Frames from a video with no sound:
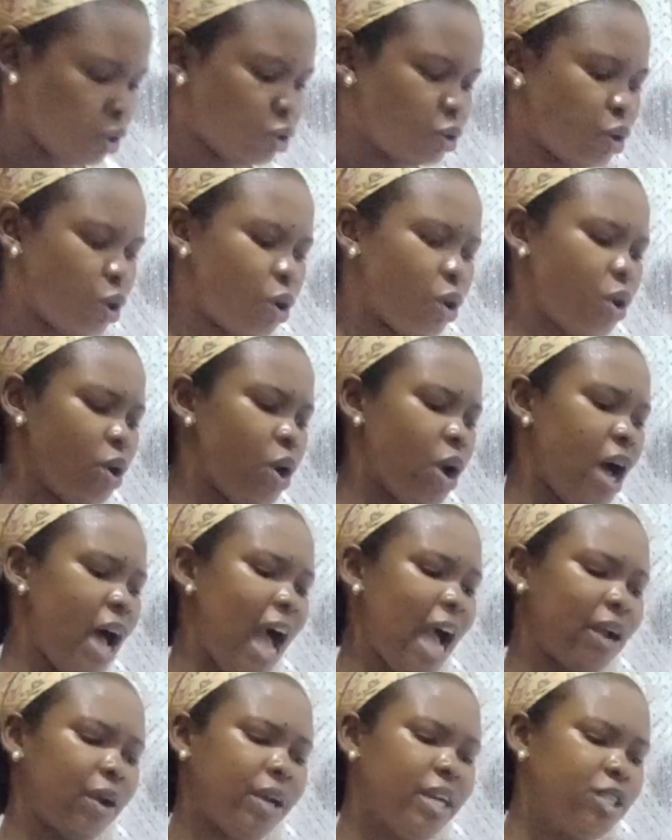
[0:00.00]
So
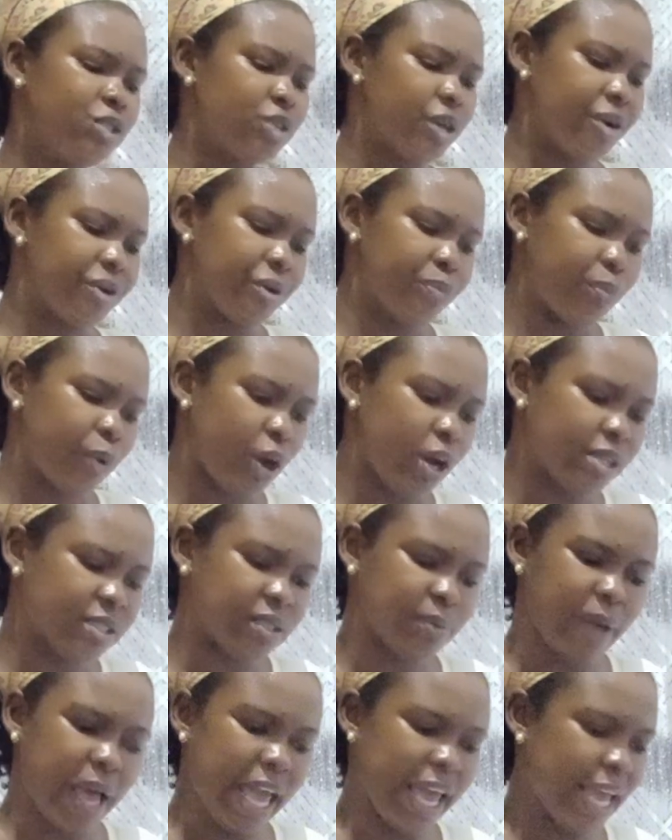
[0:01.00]
according to a
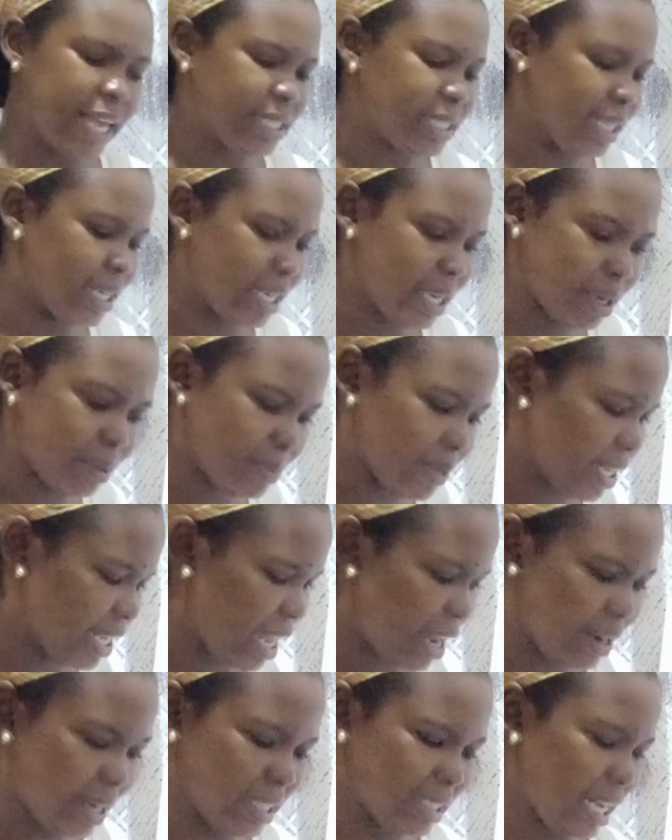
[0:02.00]
report by ATK
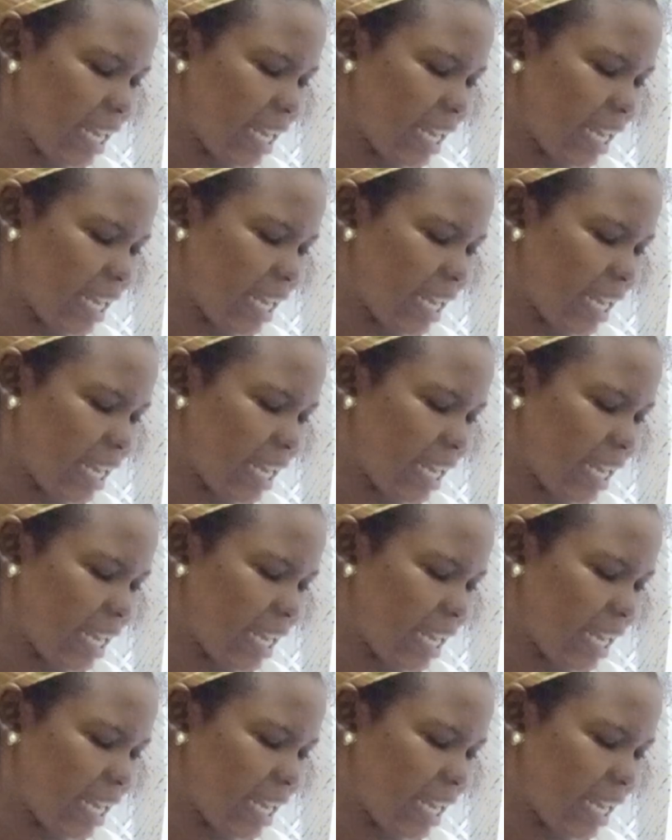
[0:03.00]
Media,